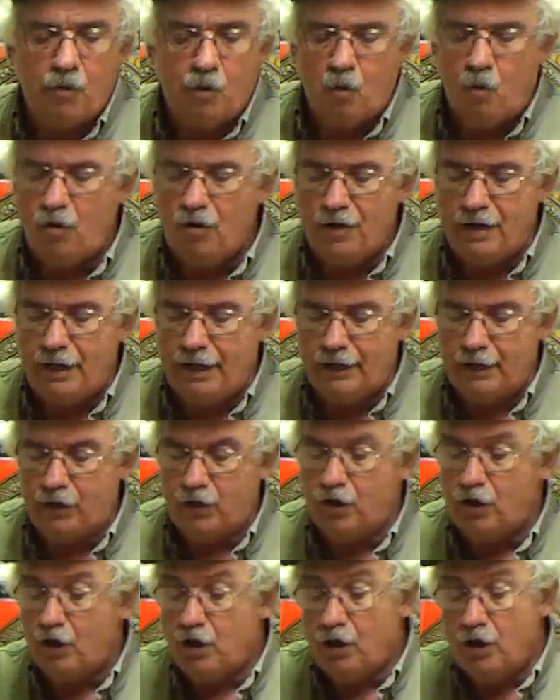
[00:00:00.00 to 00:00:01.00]

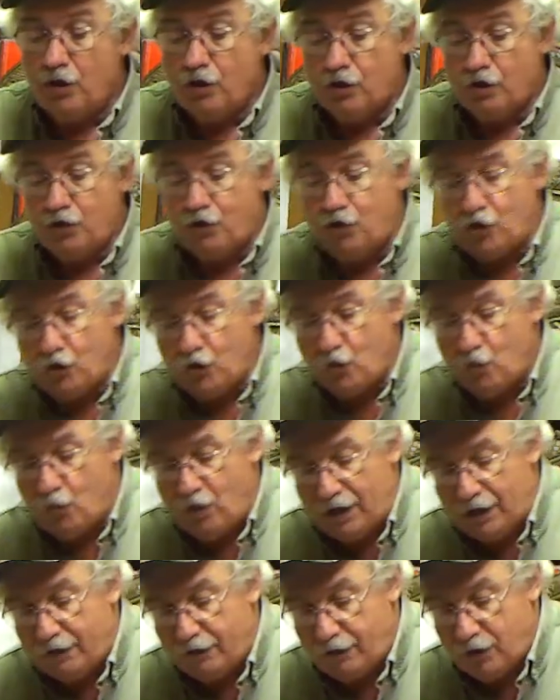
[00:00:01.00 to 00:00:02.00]
coordinator could do
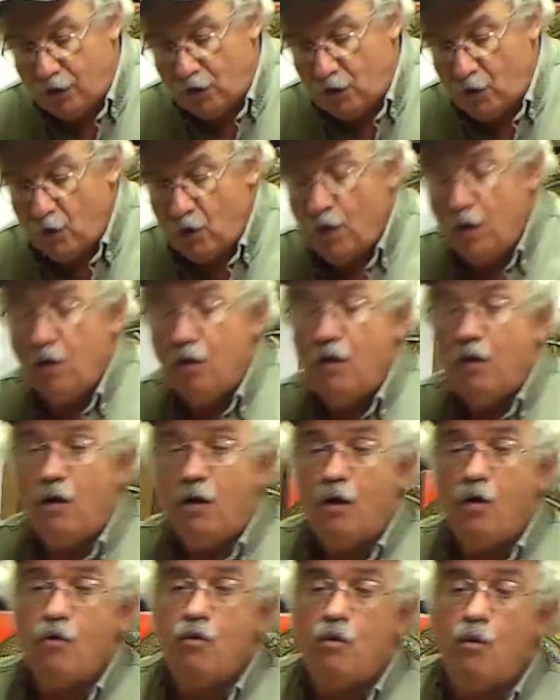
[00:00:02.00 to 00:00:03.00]
with you
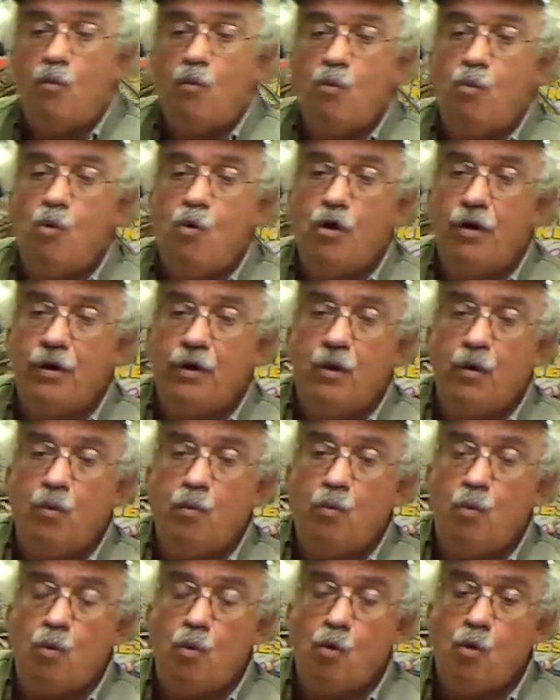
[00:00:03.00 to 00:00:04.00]
on a
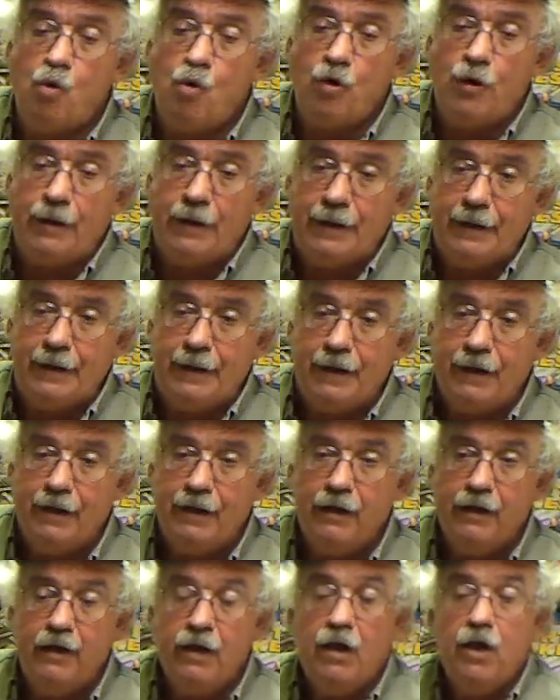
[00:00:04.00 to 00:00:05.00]
one-on-one
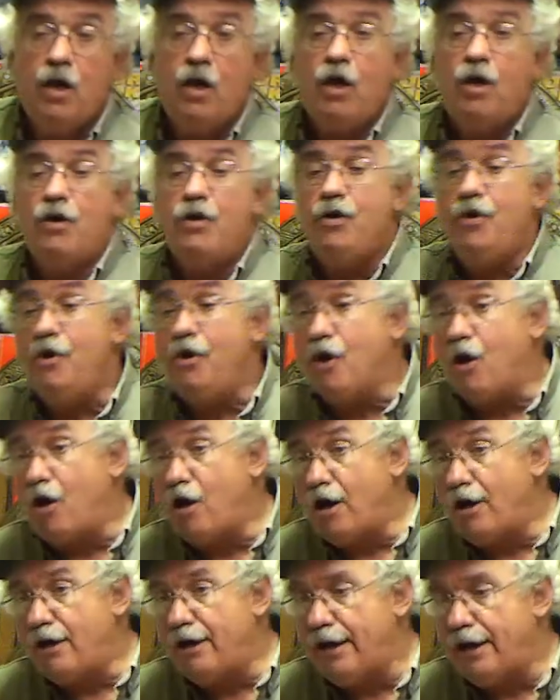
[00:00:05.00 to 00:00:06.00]

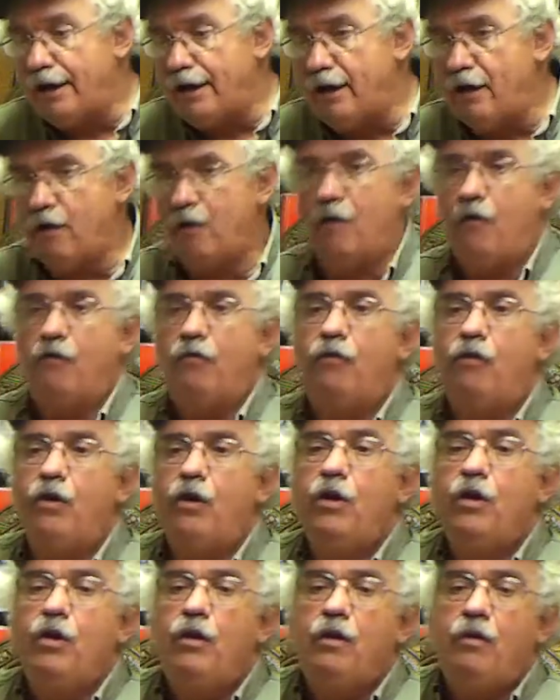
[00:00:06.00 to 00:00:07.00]
not have
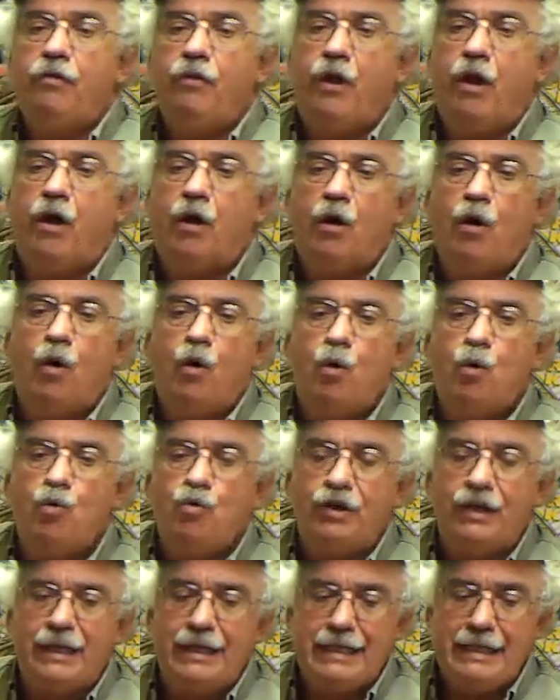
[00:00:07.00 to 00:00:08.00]
the whole
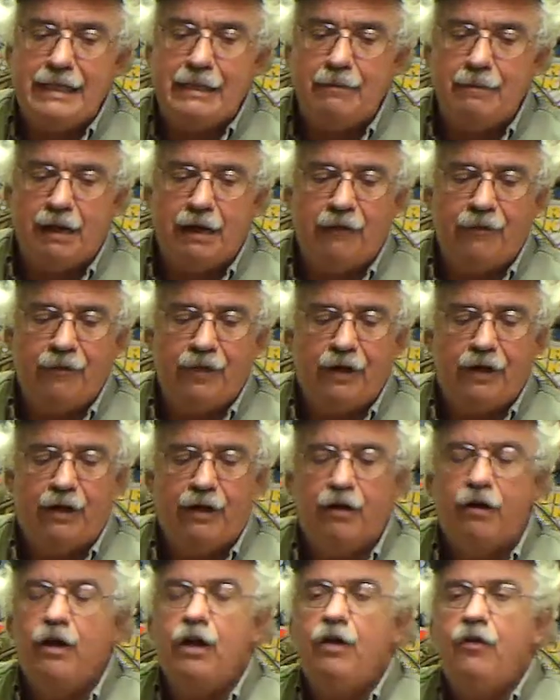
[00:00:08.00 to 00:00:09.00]
team out
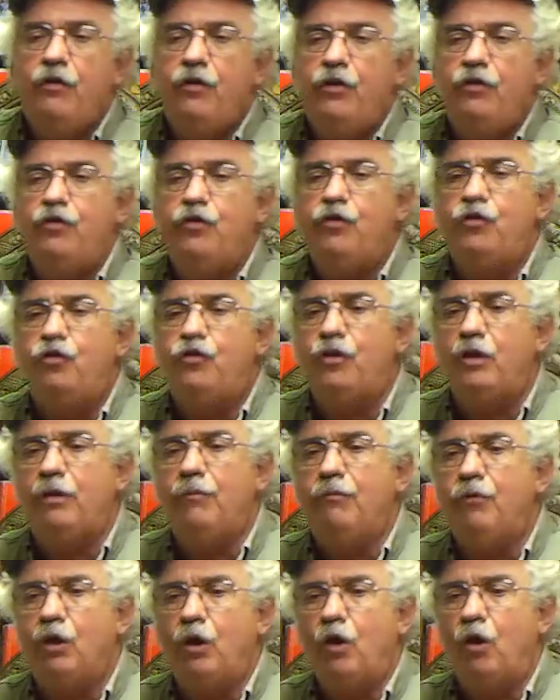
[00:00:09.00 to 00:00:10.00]
there. This is
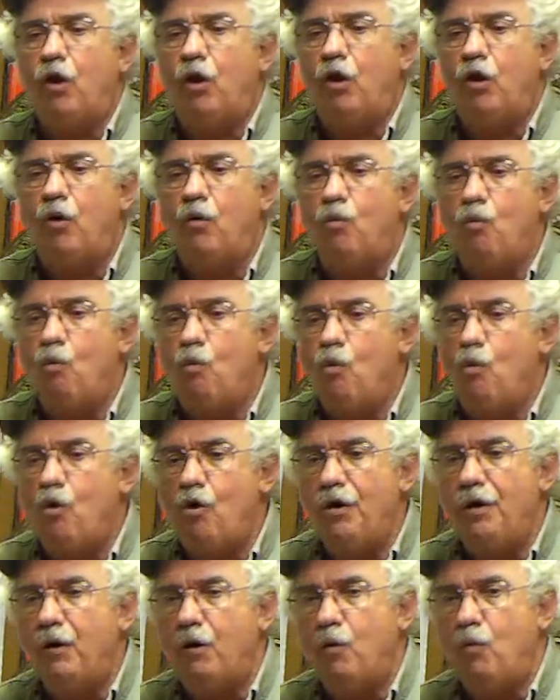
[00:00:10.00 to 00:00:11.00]
something to learn
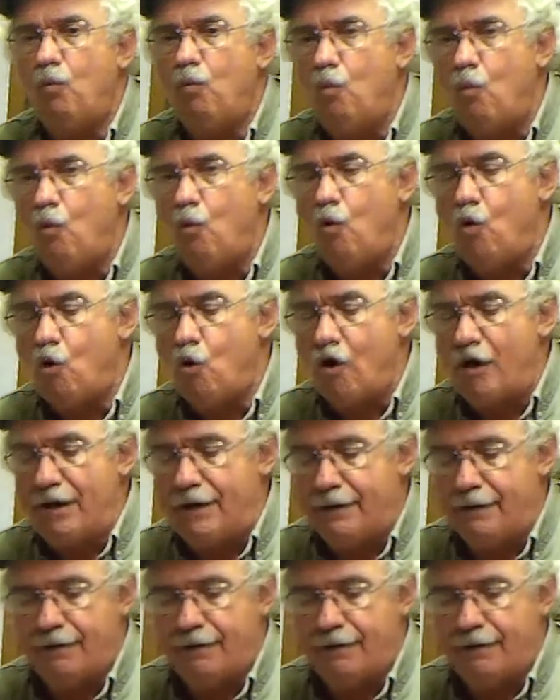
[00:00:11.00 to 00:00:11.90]
one-on-one.